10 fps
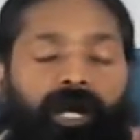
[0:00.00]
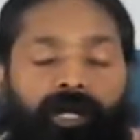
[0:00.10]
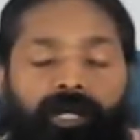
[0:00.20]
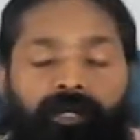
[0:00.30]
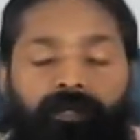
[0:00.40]

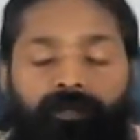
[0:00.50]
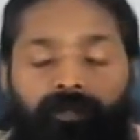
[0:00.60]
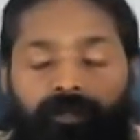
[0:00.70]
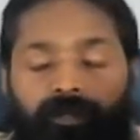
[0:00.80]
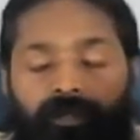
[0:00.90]

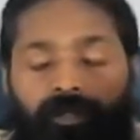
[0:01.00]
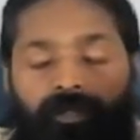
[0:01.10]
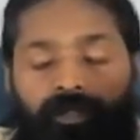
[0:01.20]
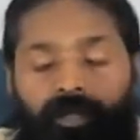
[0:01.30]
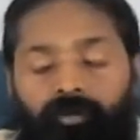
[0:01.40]
Again,
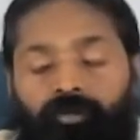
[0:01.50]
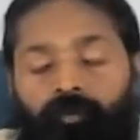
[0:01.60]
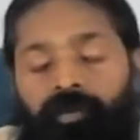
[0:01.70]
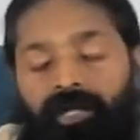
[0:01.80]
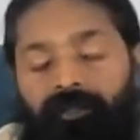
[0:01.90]
not
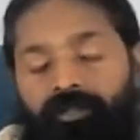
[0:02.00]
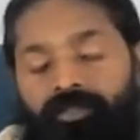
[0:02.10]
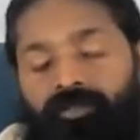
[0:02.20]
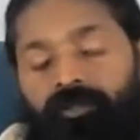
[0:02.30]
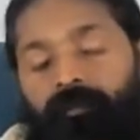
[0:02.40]
to
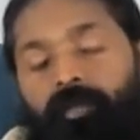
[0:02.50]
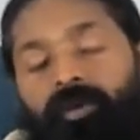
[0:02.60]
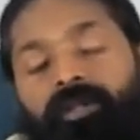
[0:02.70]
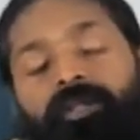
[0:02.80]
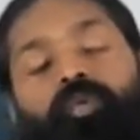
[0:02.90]
practice to the
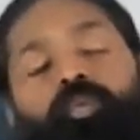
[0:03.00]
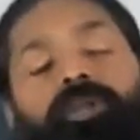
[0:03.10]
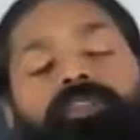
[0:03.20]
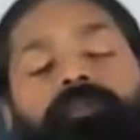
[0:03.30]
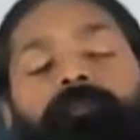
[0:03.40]
point
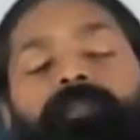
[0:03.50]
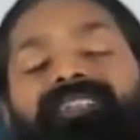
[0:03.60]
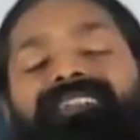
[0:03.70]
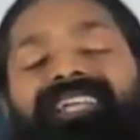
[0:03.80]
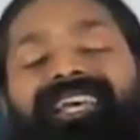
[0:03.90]
where you
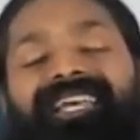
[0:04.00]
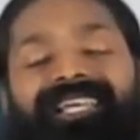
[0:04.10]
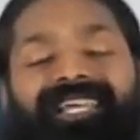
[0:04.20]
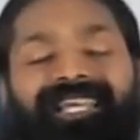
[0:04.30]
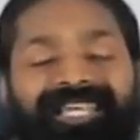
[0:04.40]
build
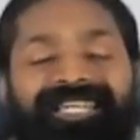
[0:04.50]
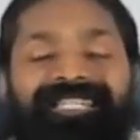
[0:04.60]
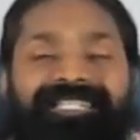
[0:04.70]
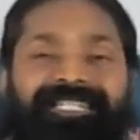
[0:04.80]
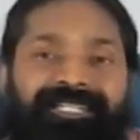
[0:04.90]
a
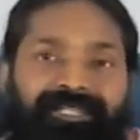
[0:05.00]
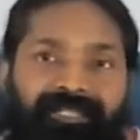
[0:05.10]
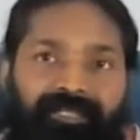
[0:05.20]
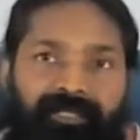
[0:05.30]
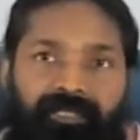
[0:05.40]
heat
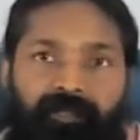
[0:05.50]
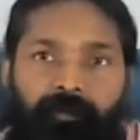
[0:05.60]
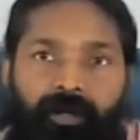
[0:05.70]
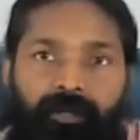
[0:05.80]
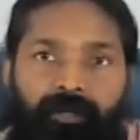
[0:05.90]
in the
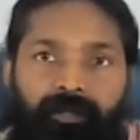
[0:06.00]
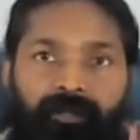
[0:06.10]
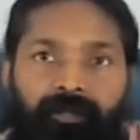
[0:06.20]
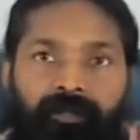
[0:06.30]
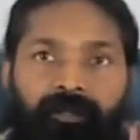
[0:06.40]
body,
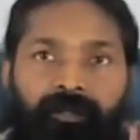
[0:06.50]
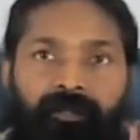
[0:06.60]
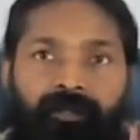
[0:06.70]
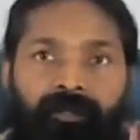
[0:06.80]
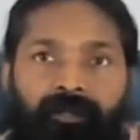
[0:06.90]

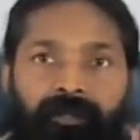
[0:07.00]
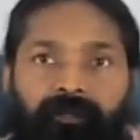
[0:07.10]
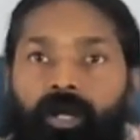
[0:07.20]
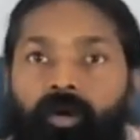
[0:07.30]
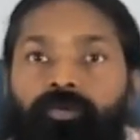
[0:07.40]

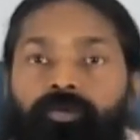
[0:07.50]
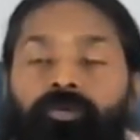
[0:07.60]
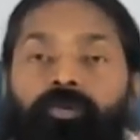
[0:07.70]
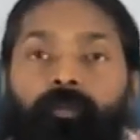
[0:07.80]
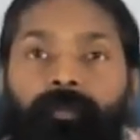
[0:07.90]
not
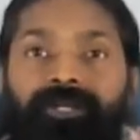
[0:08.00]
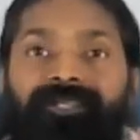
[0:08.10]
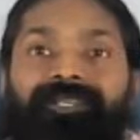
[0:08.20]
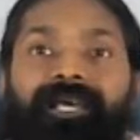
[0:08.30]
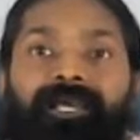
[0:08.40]
to
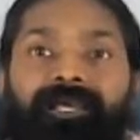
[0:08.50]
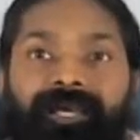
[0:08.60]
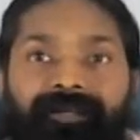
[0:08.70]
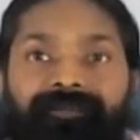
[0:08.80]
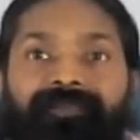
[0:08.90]
build an
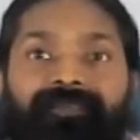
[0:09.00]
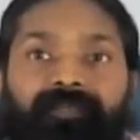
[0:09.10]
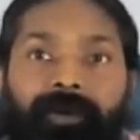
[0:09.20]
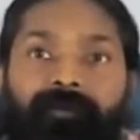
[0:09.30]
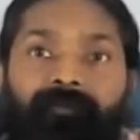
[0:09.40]
excess
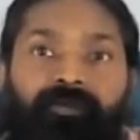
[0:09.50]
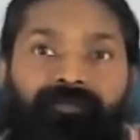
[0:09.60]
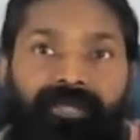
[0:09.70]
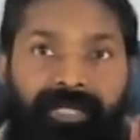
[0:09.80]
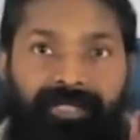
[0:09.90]
amount
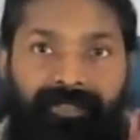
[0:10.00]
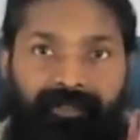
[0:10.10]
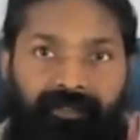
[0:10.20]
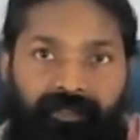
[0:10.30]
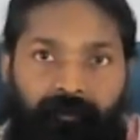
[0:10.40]
of heat
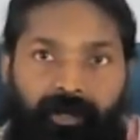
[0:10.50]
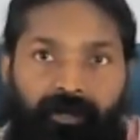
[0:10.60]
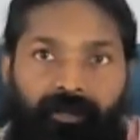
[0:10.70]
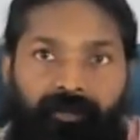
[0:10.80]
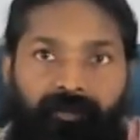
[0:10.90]
in the
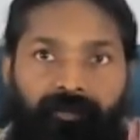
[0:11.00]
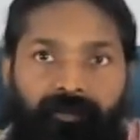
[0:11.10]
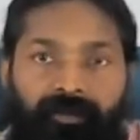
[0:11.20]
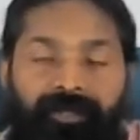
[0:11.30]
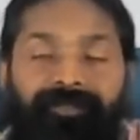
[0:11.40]
body.
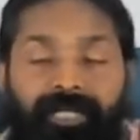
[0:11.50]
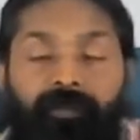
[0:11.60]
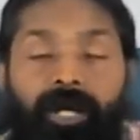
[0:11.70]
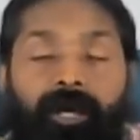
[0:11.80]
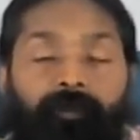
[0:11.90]

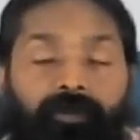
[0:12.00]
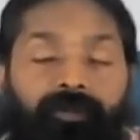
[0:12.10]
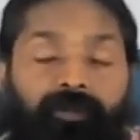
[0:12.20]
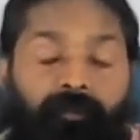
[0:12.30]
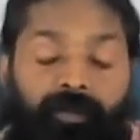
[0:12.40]
That I will
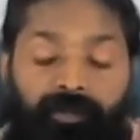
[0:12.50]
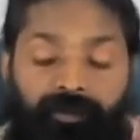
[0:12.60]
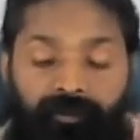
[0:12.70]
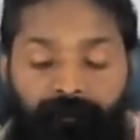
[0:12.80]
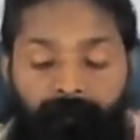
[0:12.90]
recommend.